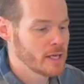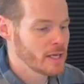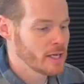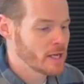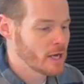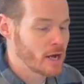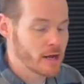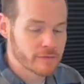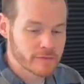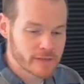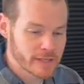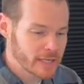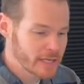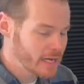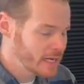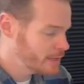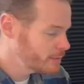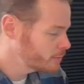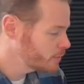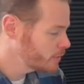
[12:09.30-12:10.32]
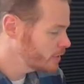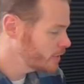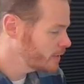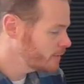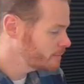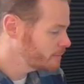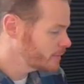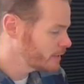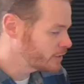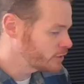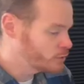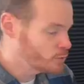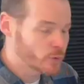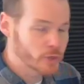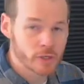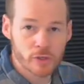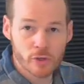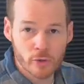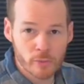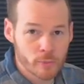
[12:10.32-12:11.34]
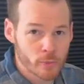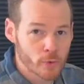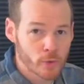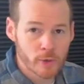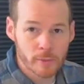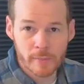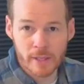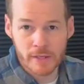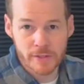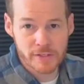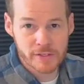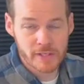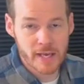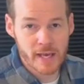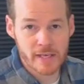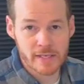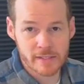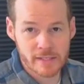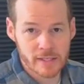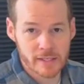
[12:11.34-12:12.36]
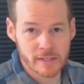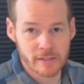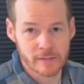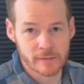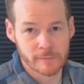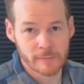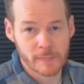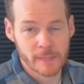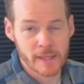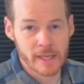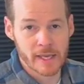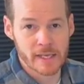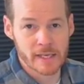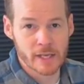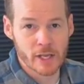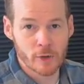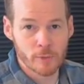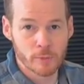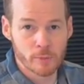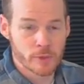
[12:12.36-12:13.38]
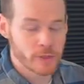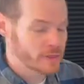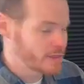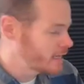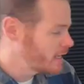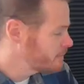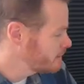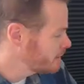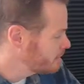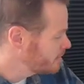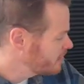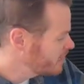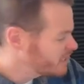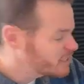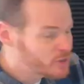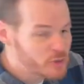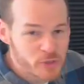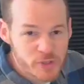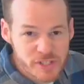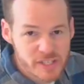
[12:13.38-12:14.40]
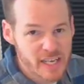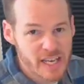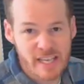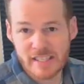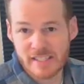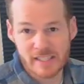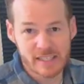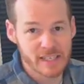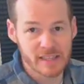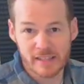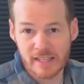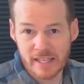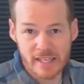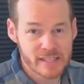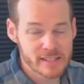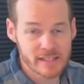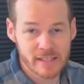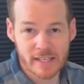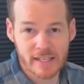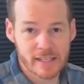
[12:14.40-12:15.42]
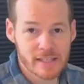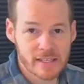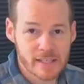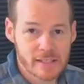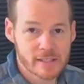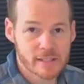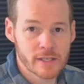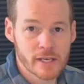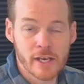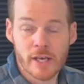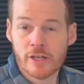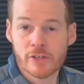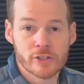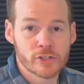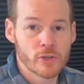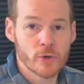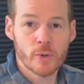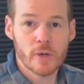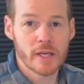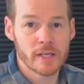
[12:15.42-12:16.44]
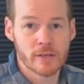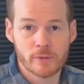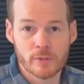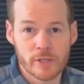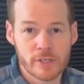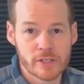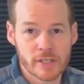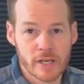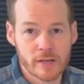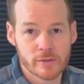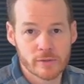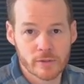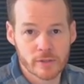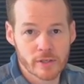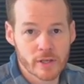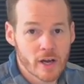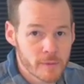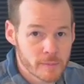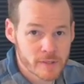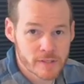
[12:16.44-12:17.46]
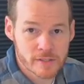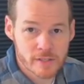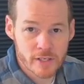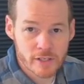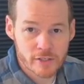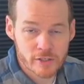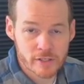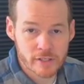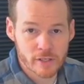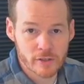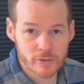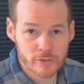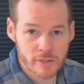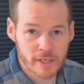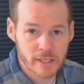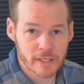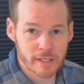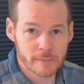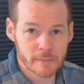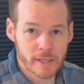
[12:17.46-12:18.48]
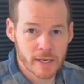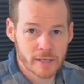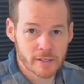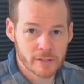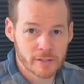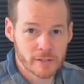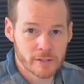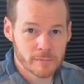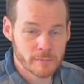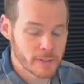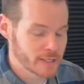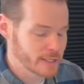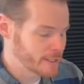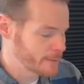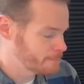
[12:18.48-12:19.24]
off camera, and you want to know more about sizing and help with that, maybe heel sizing and things like this, just go ahead and reach out to the comment section. I'll try to get back to you. But